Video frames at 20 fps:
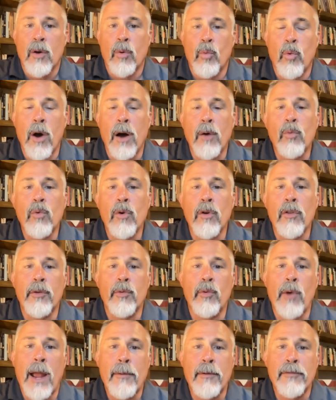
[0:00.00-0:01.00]
What will
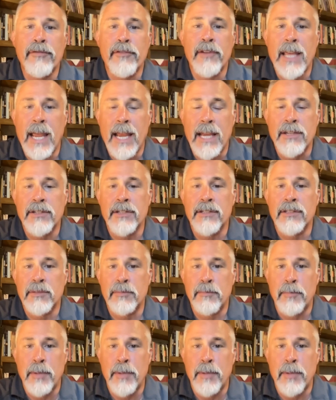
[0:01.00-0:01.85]
the ramifications